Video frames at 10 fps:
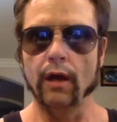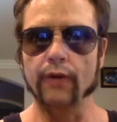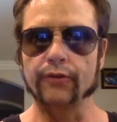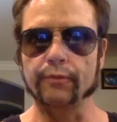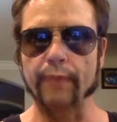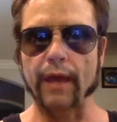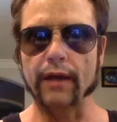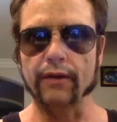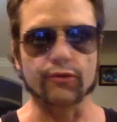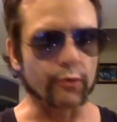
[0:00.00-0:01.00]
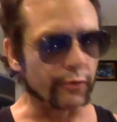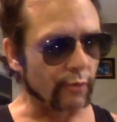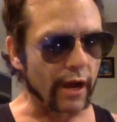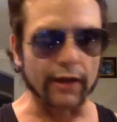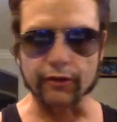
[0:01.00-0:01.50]
Sit back, enjoy the
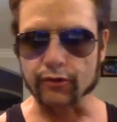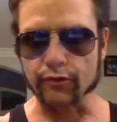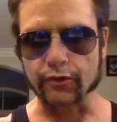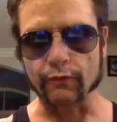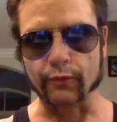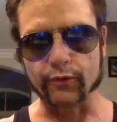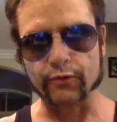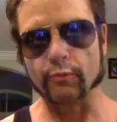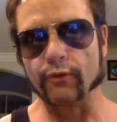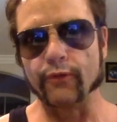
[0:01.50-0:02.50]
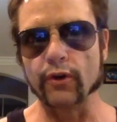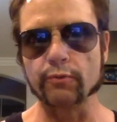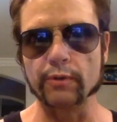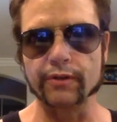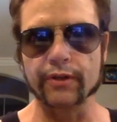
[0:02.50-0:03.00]
ride, get yourself some
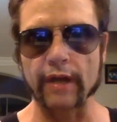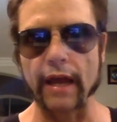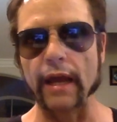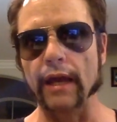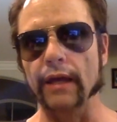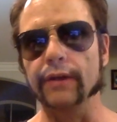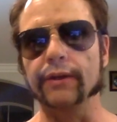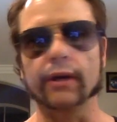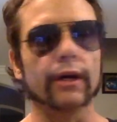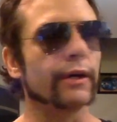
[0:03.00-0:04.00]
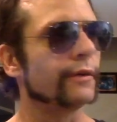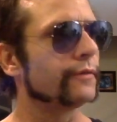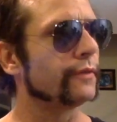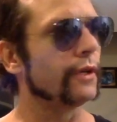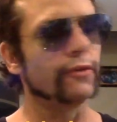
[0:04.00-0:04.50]
refreshments, and
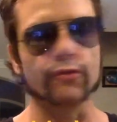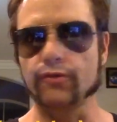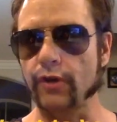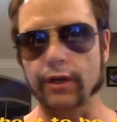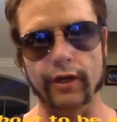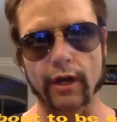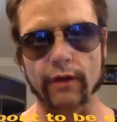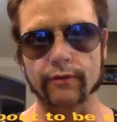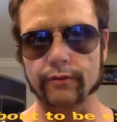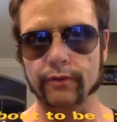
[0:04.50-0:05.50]
just check it out.